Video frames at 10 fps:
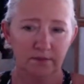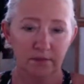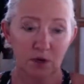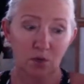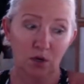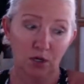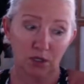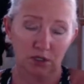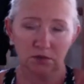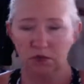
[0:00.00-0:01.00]
it
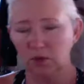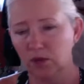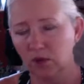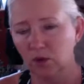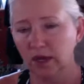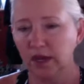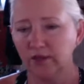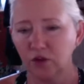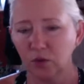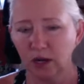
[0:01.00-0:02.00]
worked. It went away
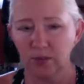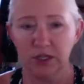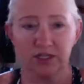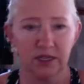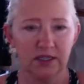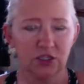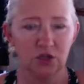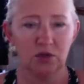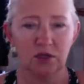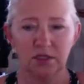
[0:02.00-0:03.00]
after a while. Plus, I
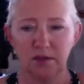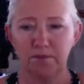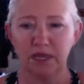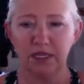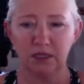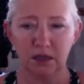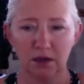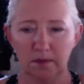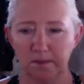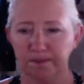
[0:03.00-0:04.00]
chewed on some mint
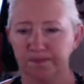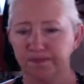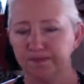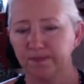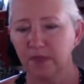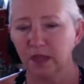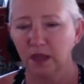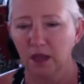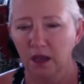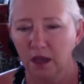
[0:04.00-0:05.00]
gum.
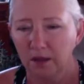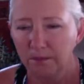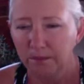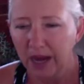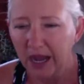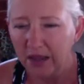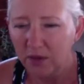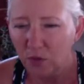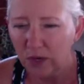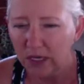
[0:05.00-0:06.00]
Buy
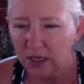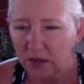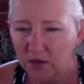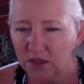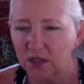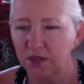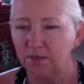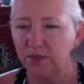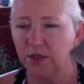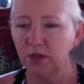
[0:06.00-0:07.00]
the windows, then
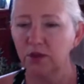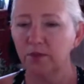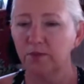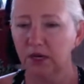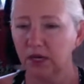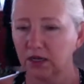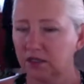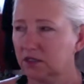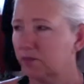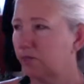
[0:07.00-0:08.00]
build the
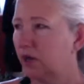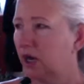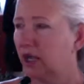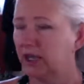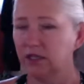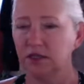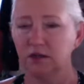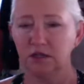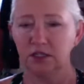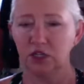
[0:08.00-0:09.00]
bucks. Brian,
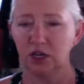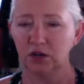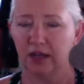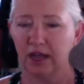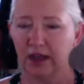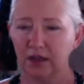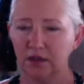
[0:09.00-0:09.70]
did you hear that?